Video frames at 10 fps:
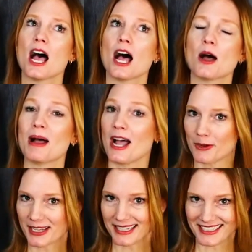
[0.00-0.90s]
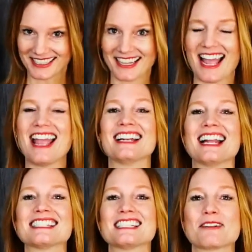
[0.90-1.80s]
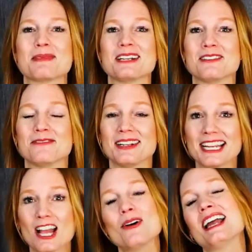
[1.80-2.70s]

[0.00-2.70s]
I will get into that in that segment of the video.